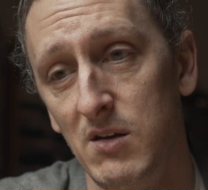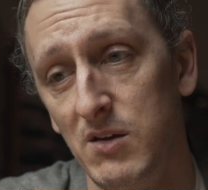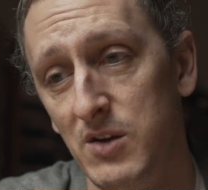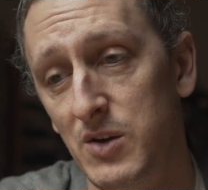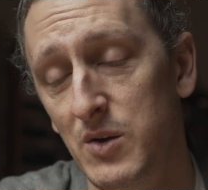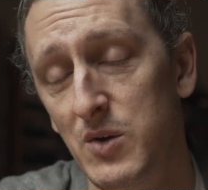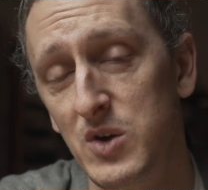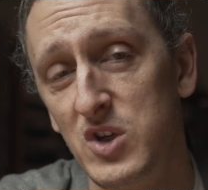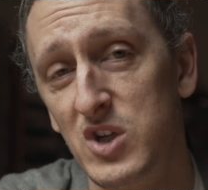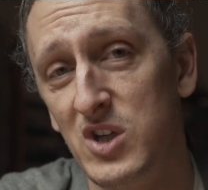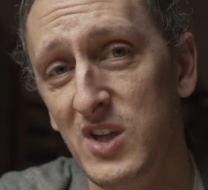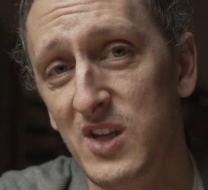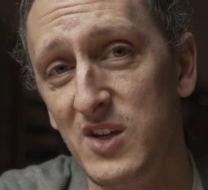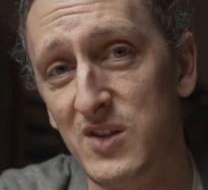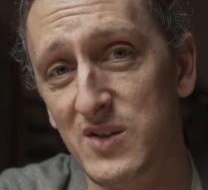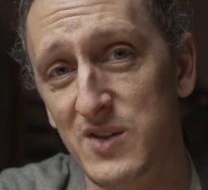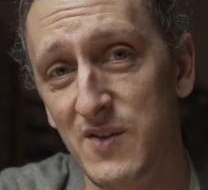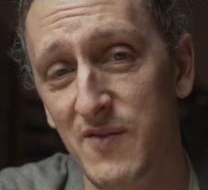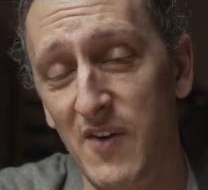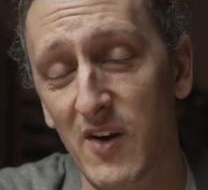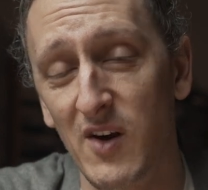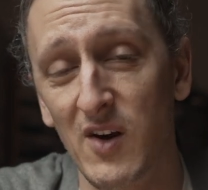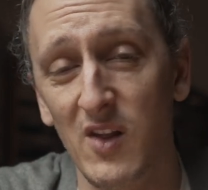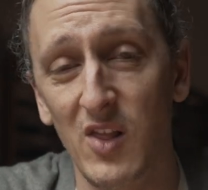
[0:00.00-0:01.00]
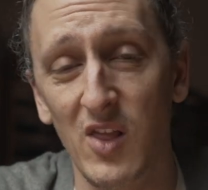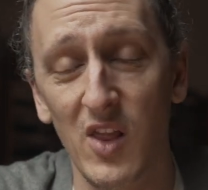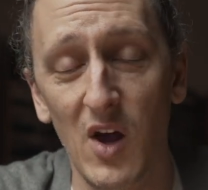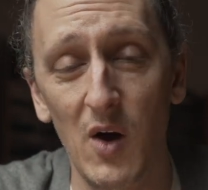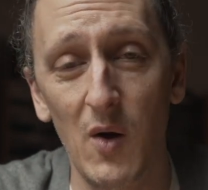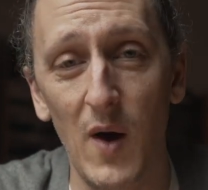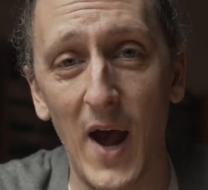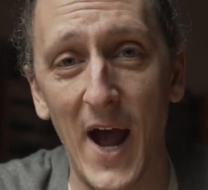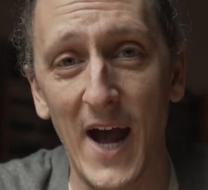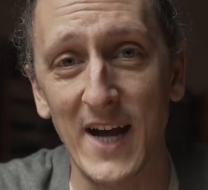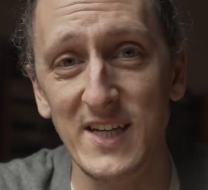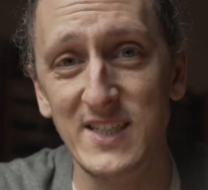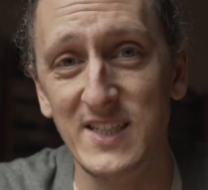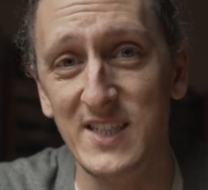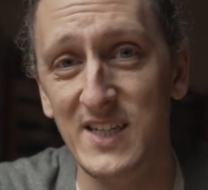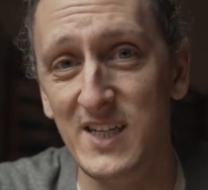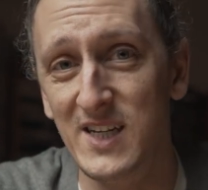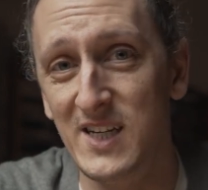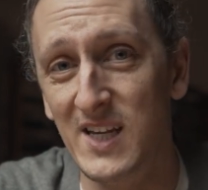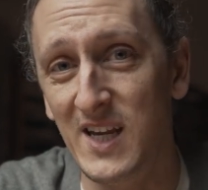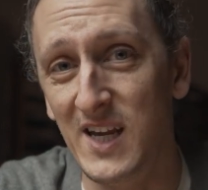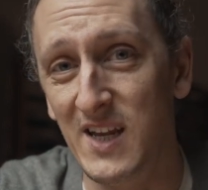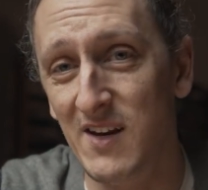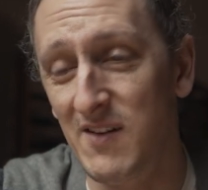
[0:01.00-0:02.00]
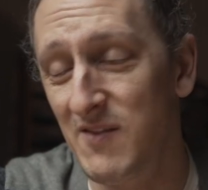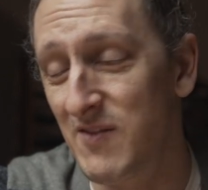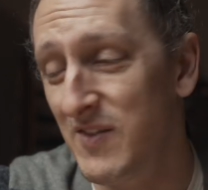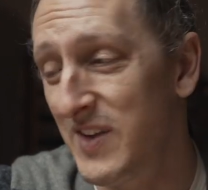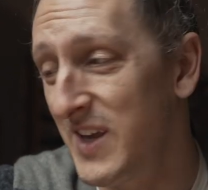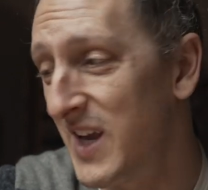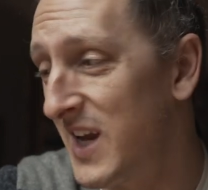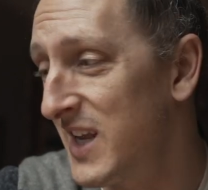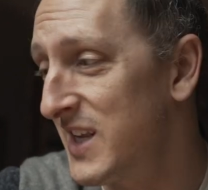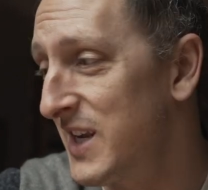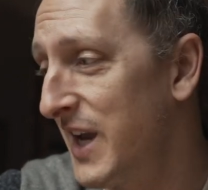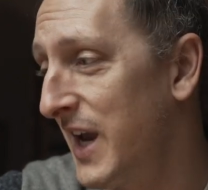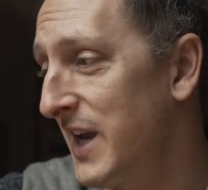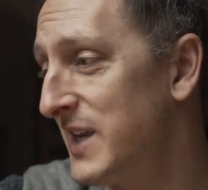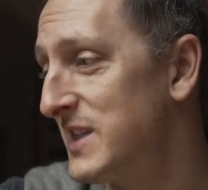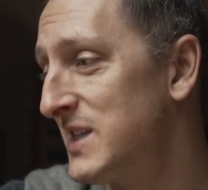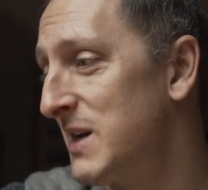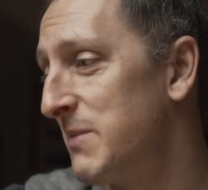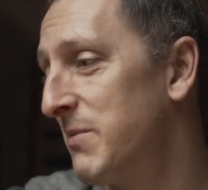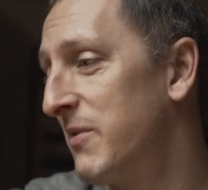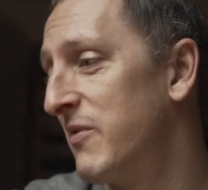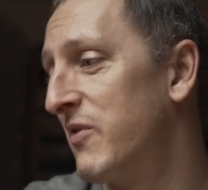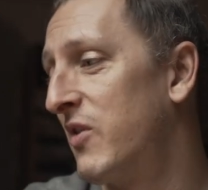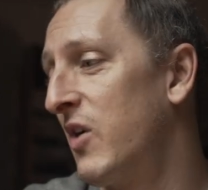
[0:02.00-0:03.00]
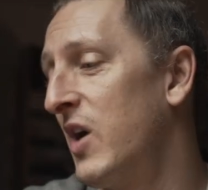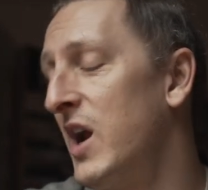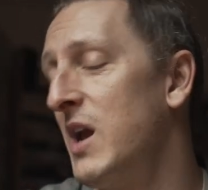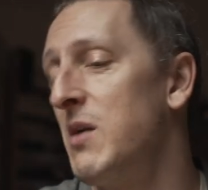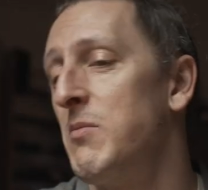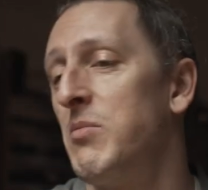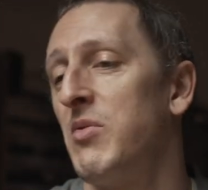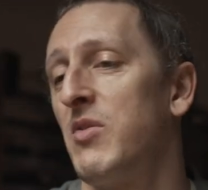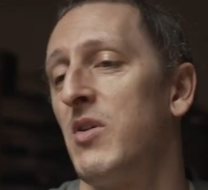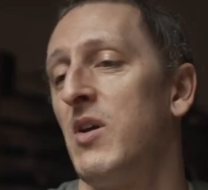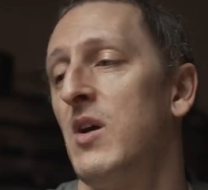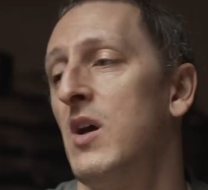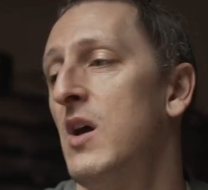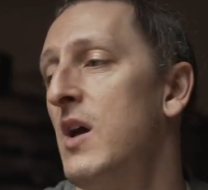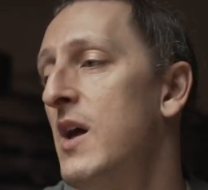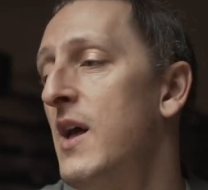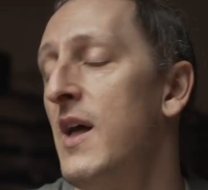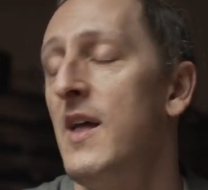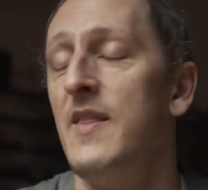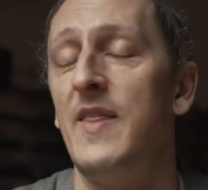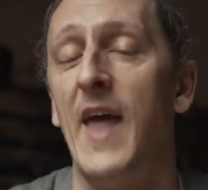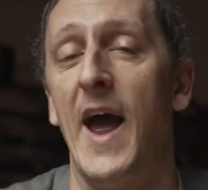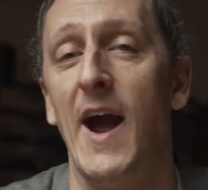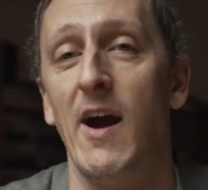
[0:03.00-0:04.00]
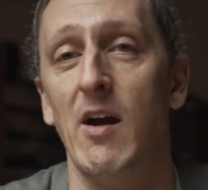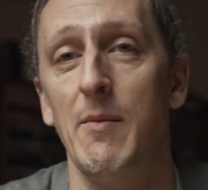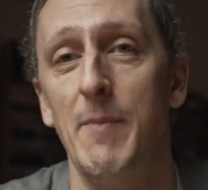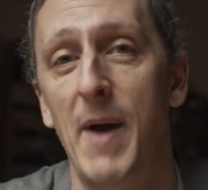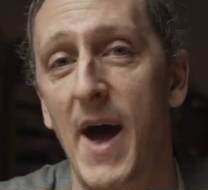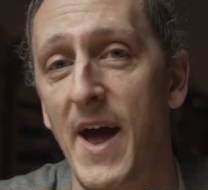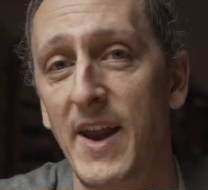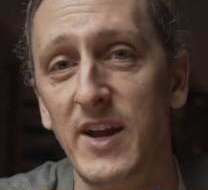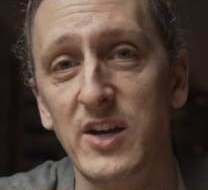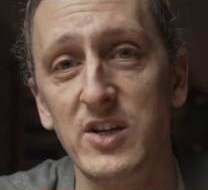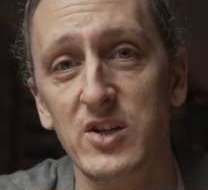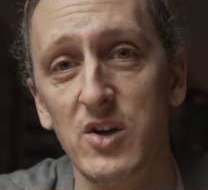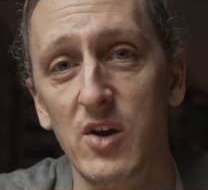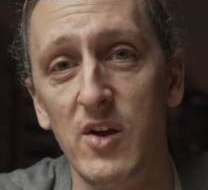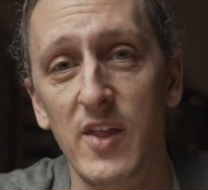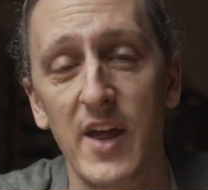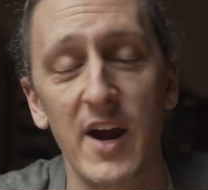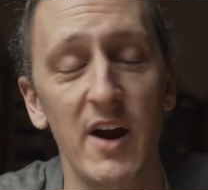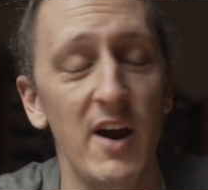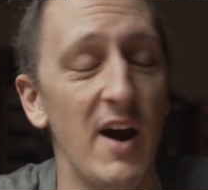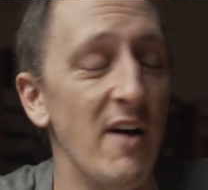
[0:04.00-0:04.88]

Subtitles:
Usually there's a very low acid in the Viognier type of grape. The aromatics are there.